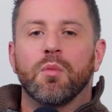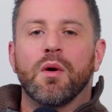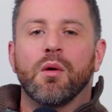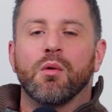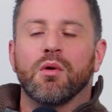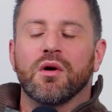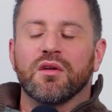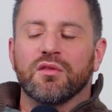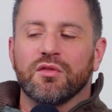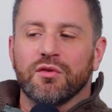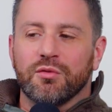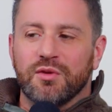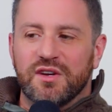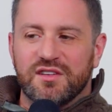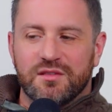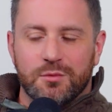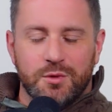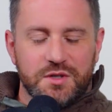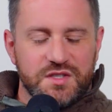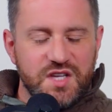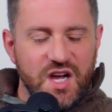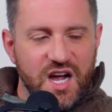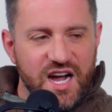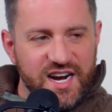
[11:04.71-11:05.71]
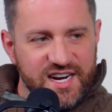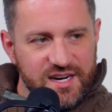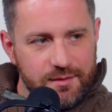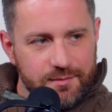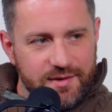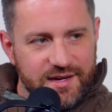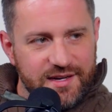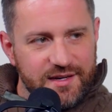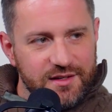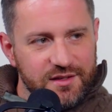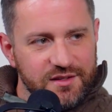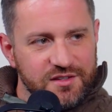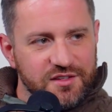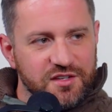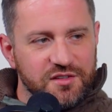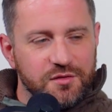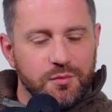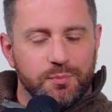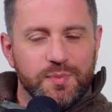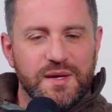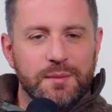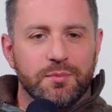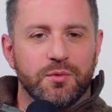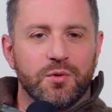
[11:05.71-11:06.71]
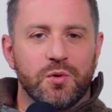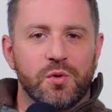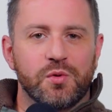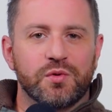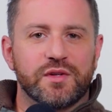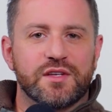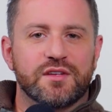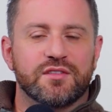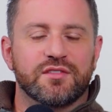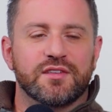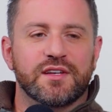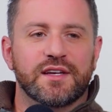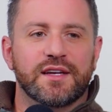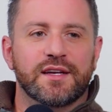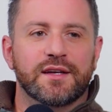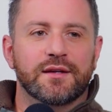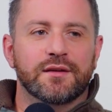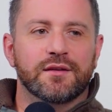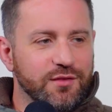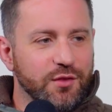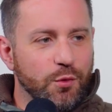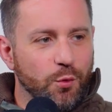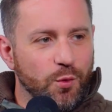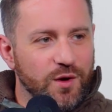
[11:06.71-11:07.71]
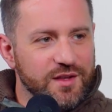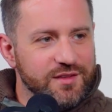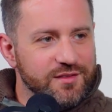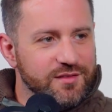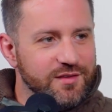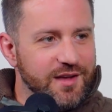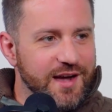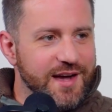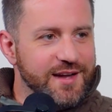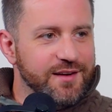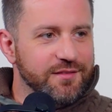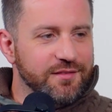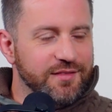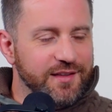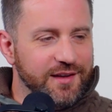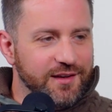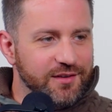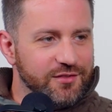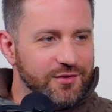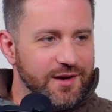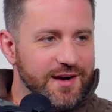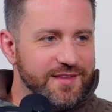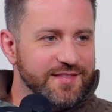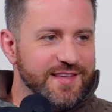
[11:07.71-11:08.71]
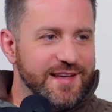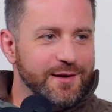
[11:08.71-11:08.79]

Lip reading: But the reason we're talking about it is because people only see the one side of things, right?